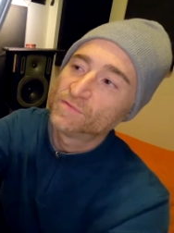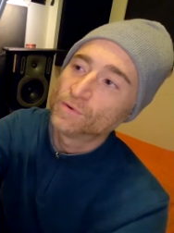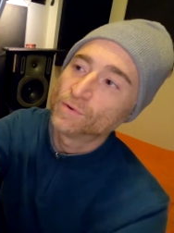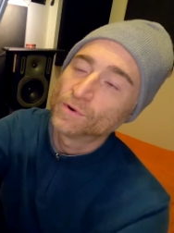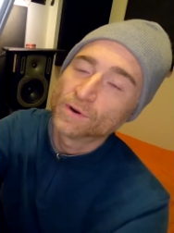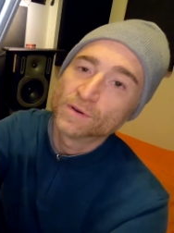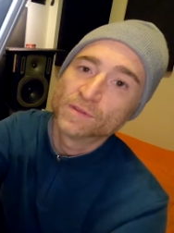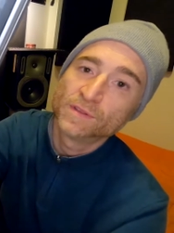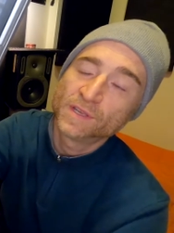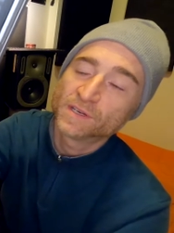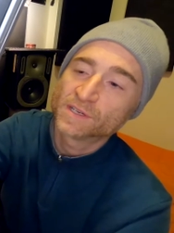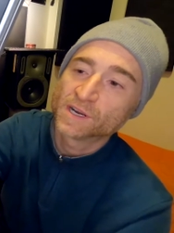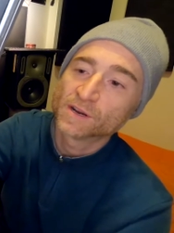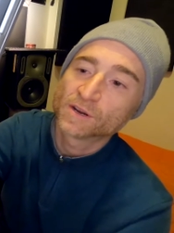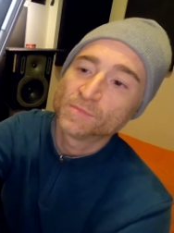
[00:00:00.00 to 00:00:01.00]
for the
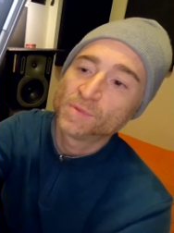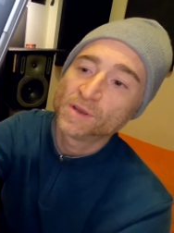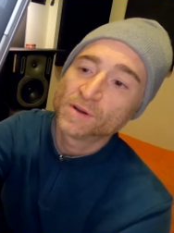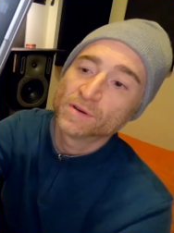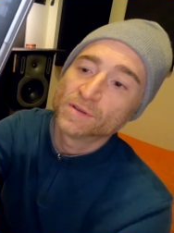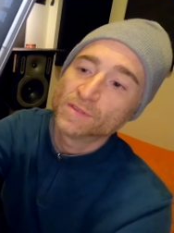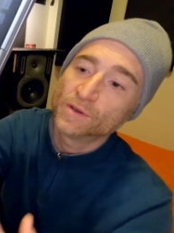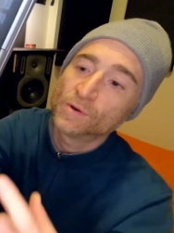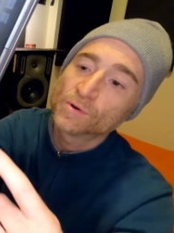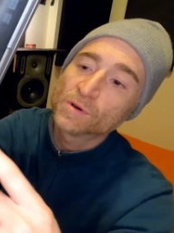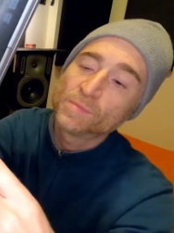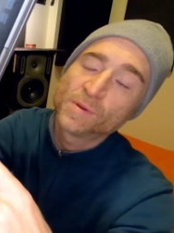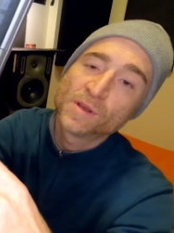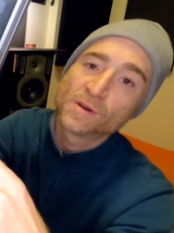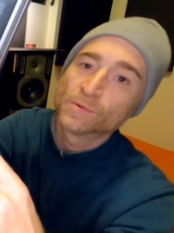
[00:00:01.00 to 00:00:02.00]
entire computer, and the whole
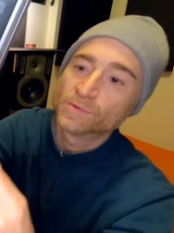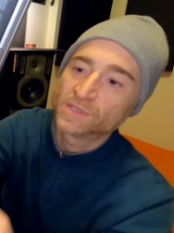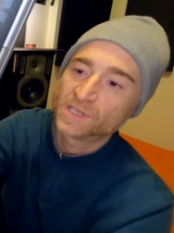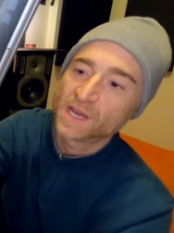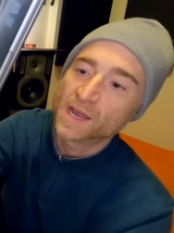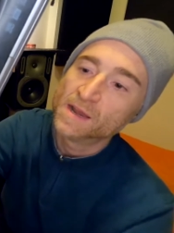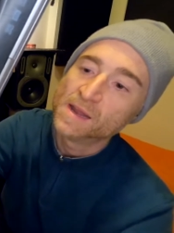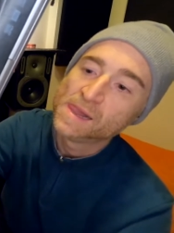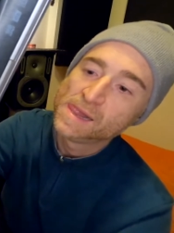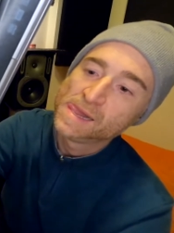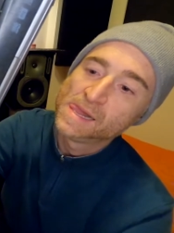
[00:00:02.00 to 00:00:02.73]
computer was dead.